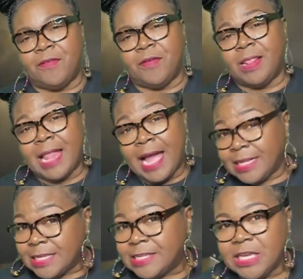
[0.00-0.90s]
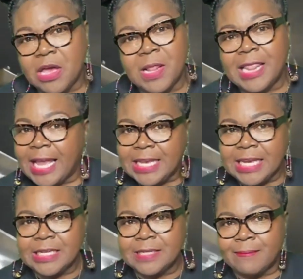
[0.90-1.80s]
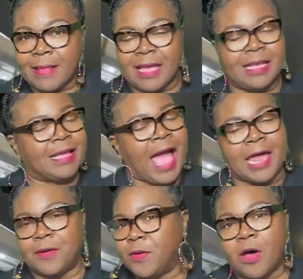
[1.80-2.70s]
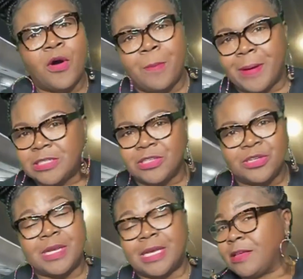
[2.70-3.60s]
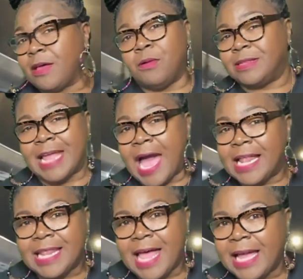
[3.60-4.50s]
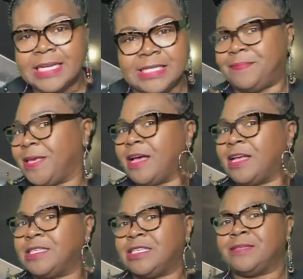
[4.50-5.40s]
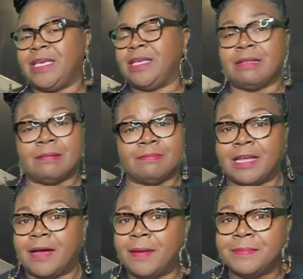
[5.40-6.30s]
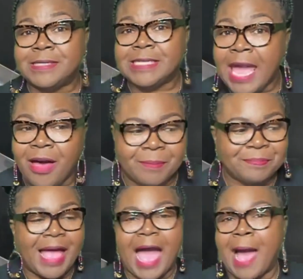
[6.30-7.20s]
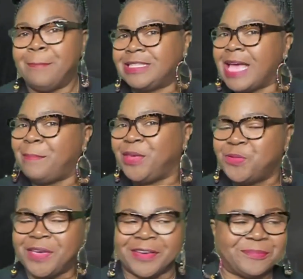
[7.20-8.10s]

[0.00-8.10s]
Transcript: this video, like it. I know it's a whole bunch of you that's gonna not like it just because it's me. Thumbs down. I'm just happy you here.